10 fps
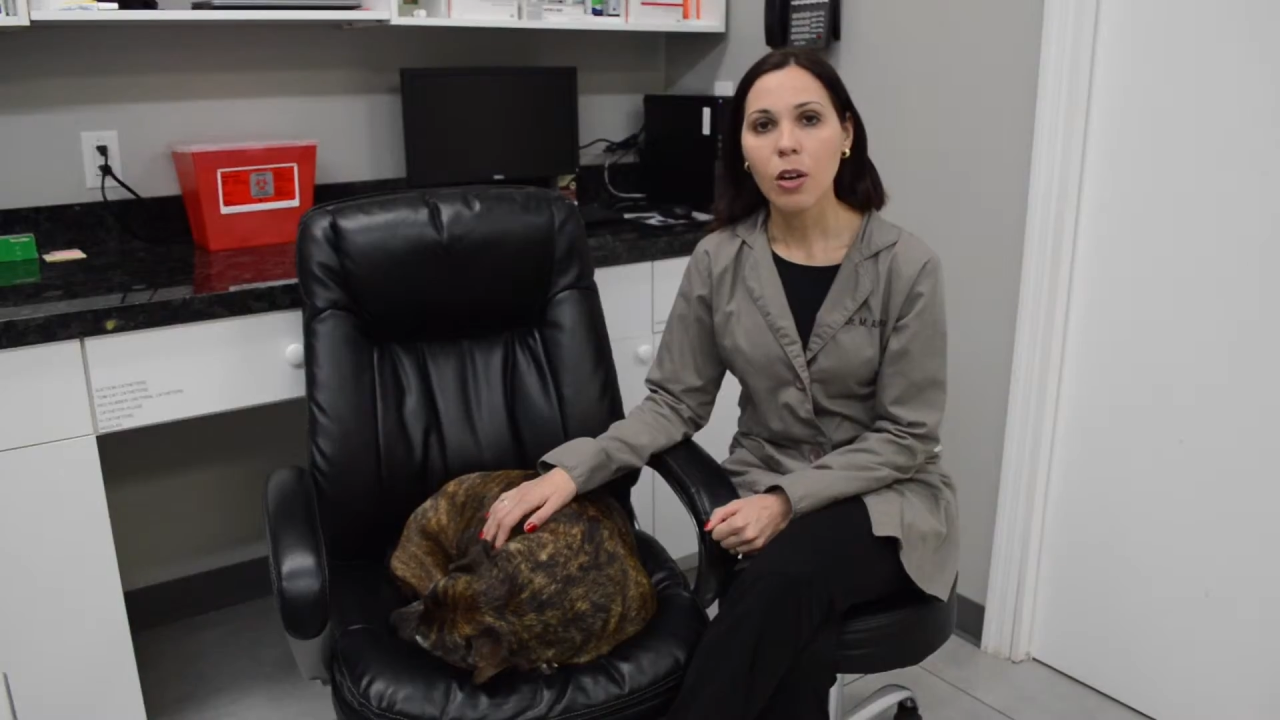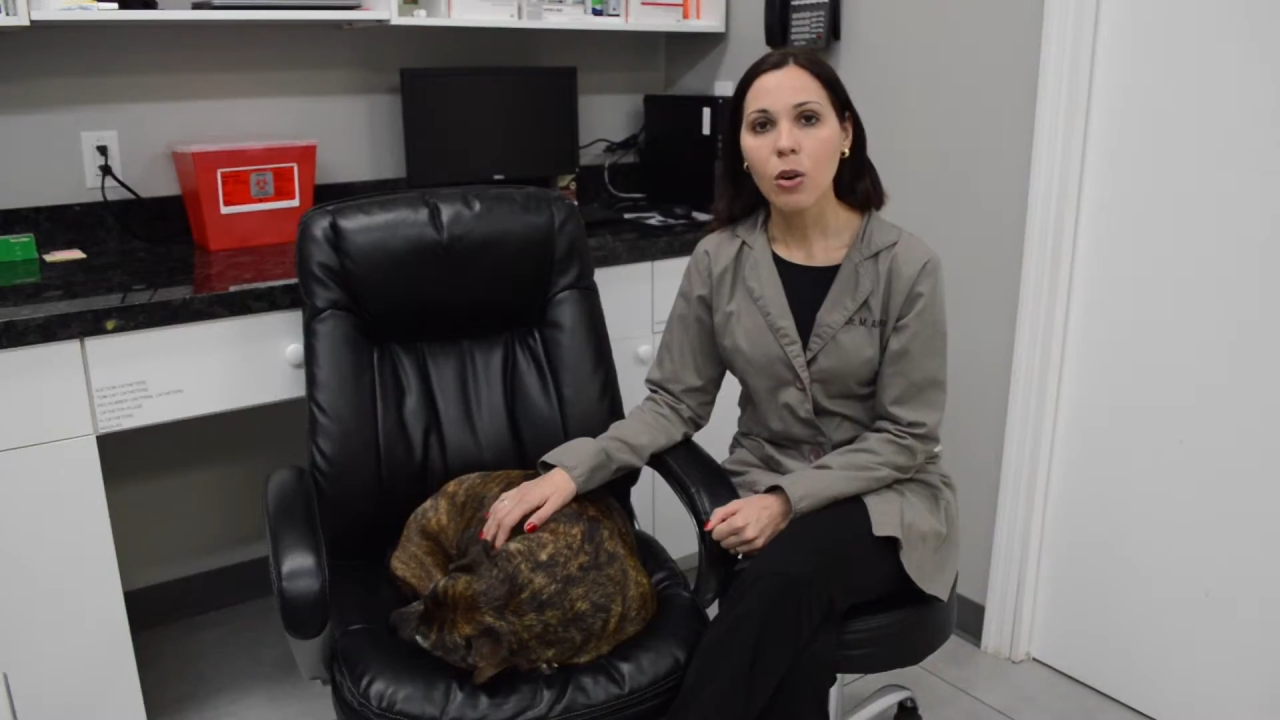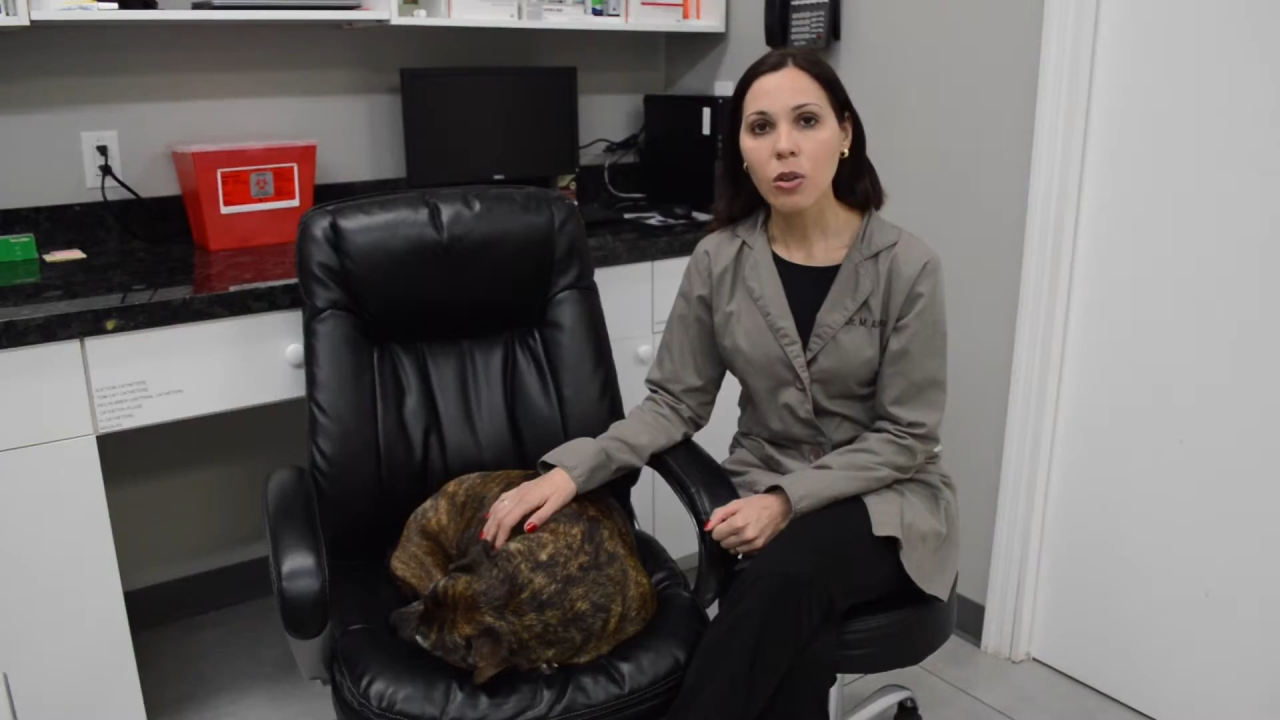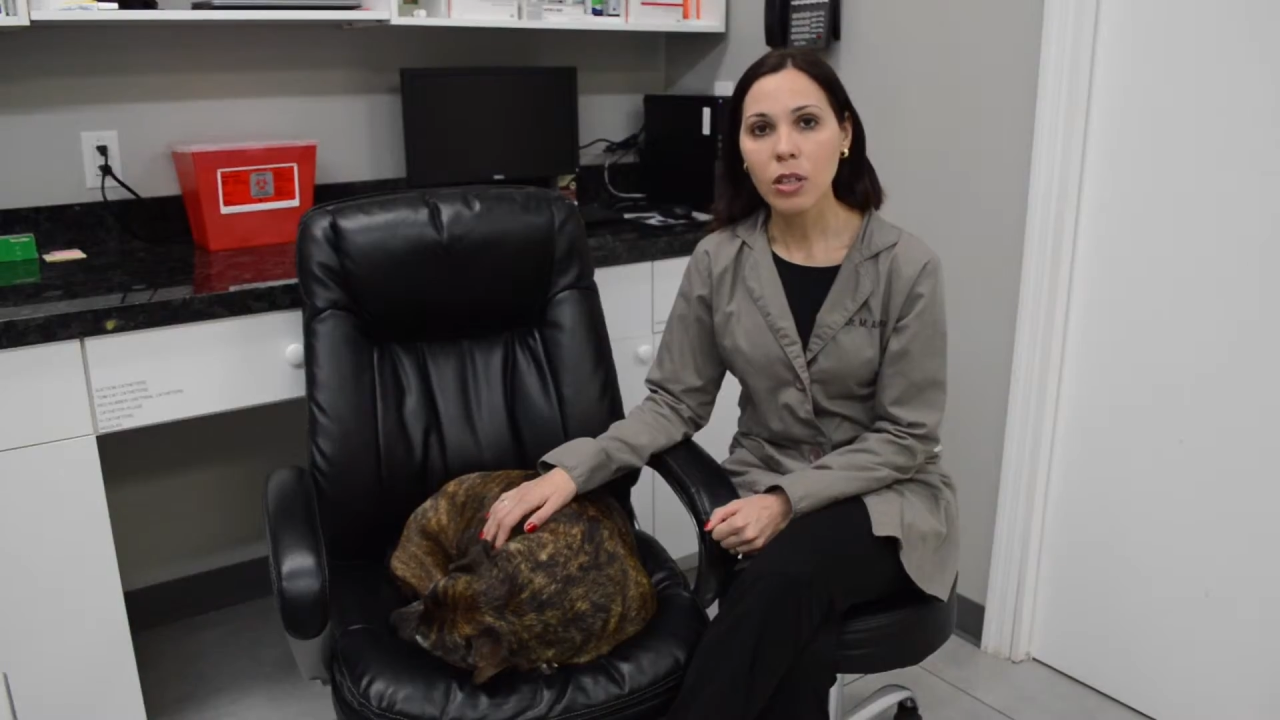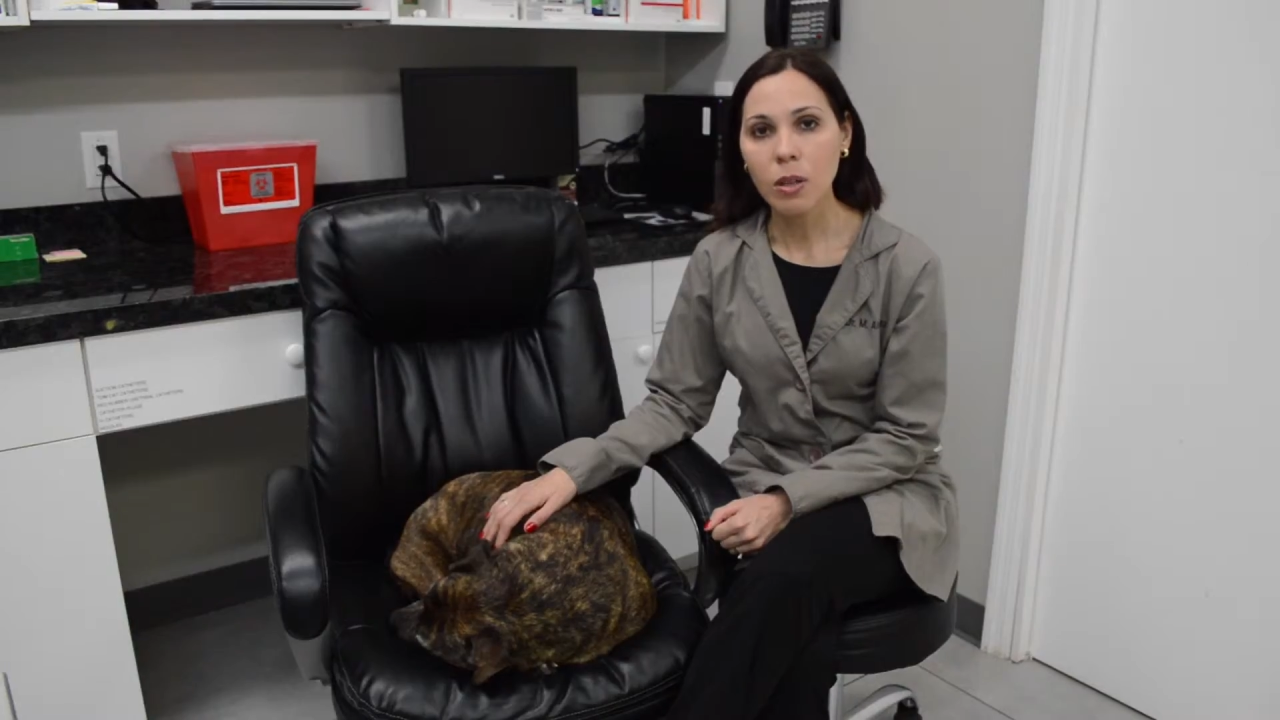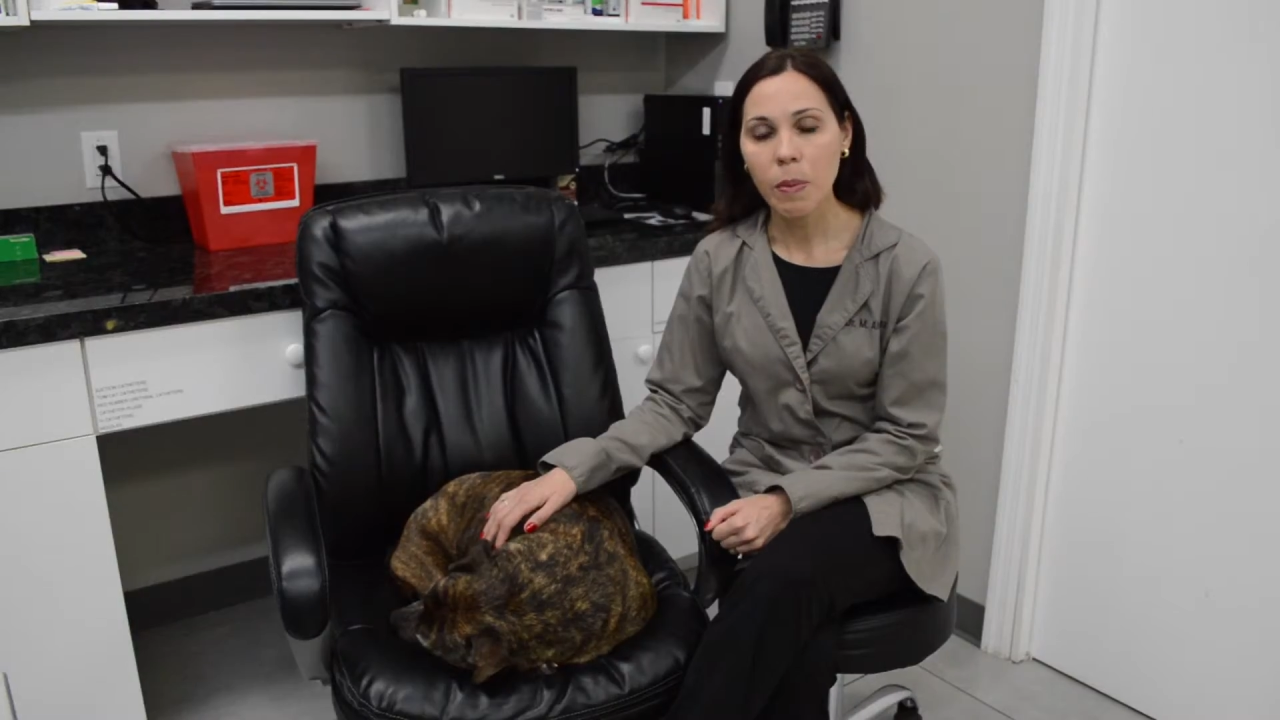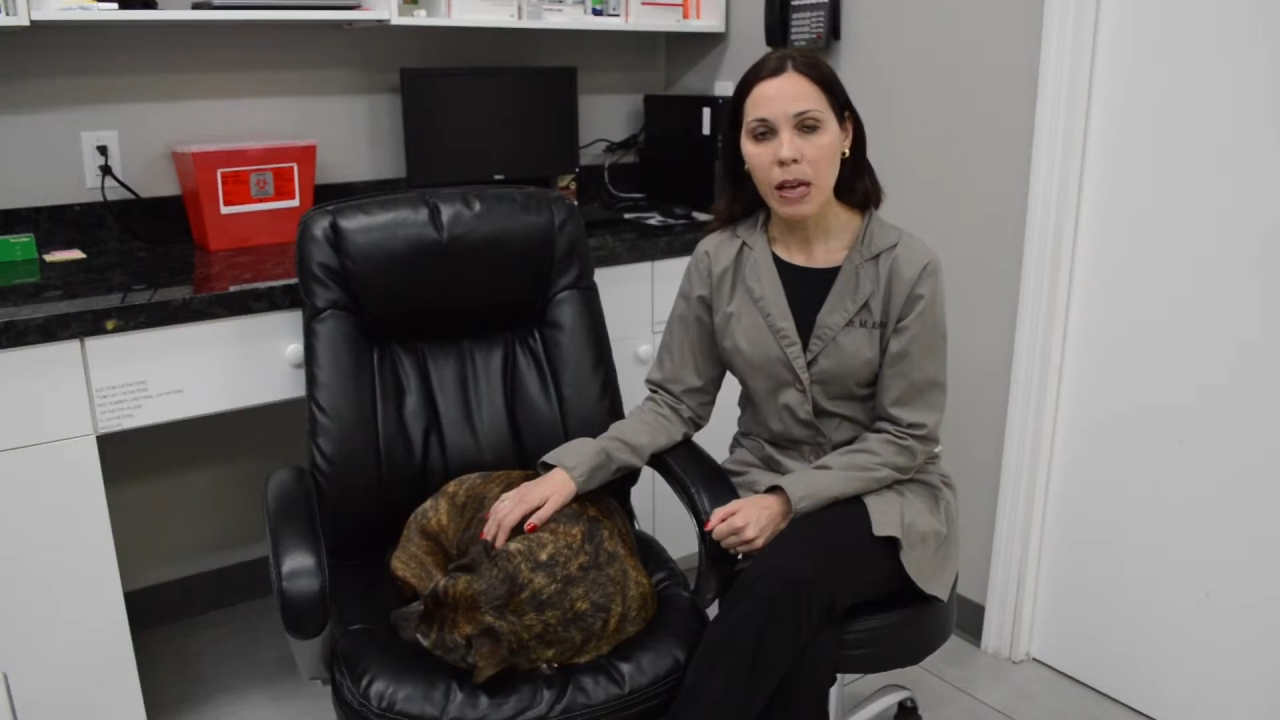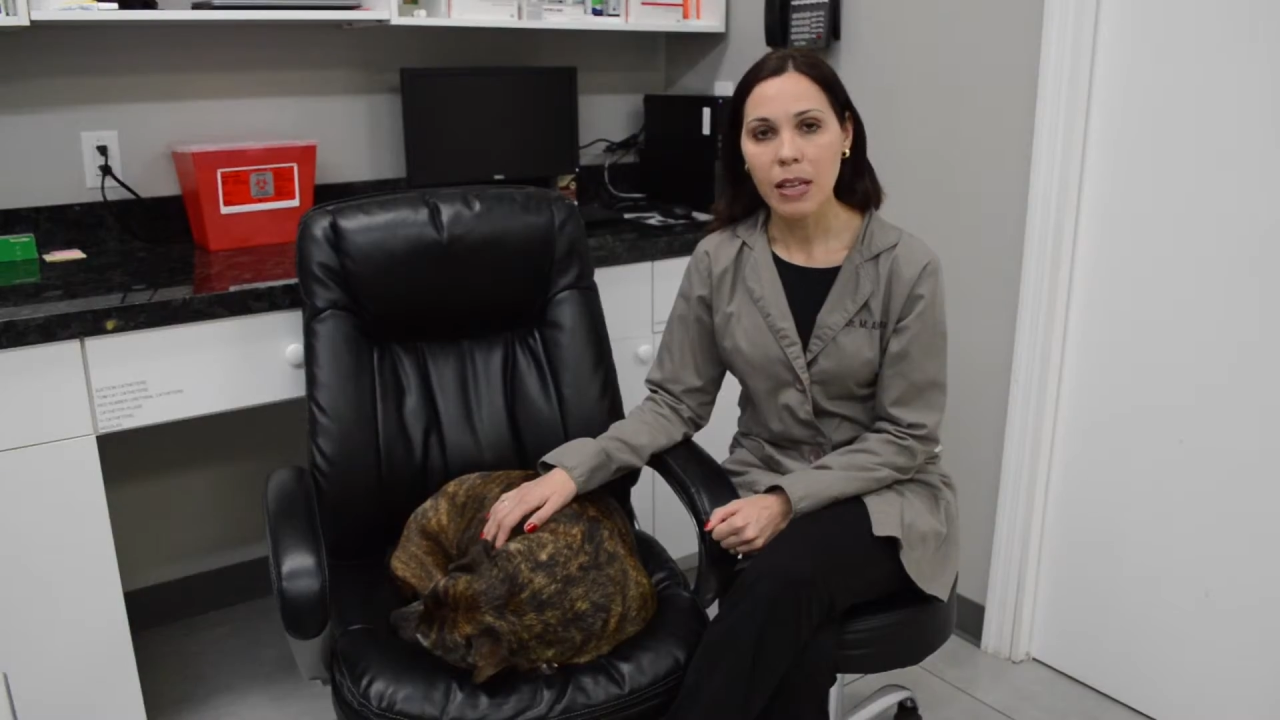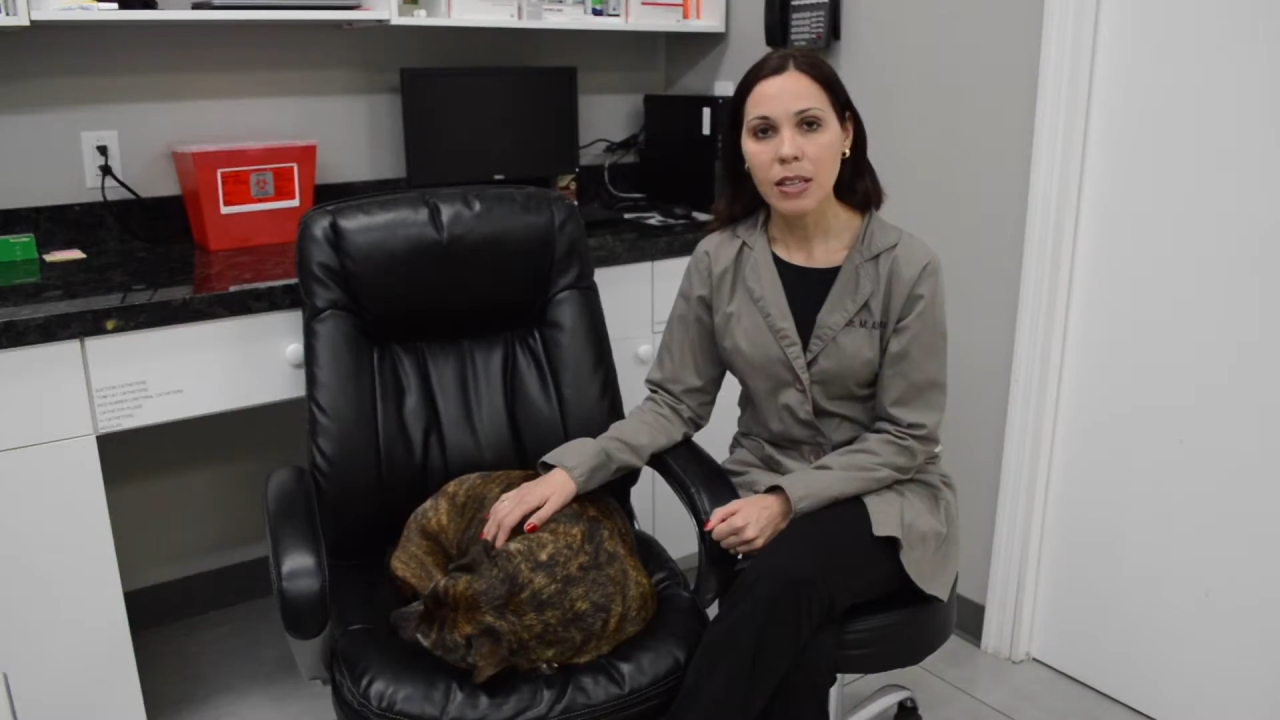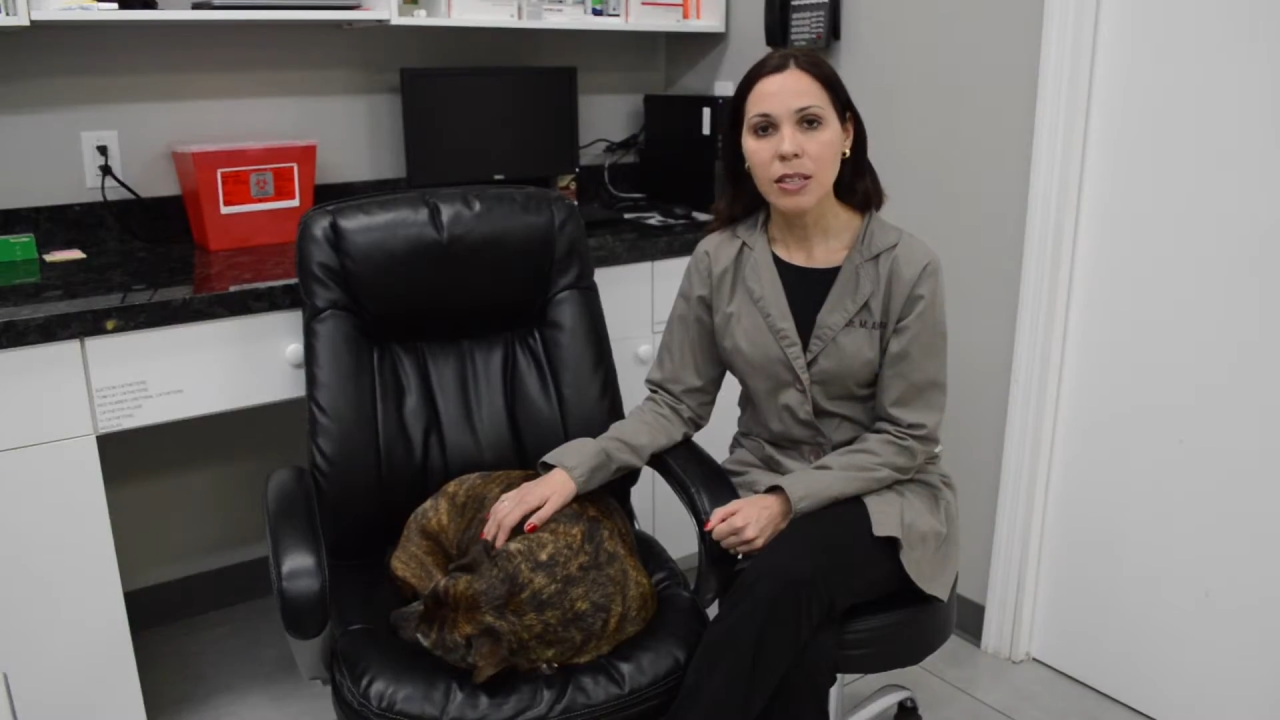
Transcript: Cooling the pet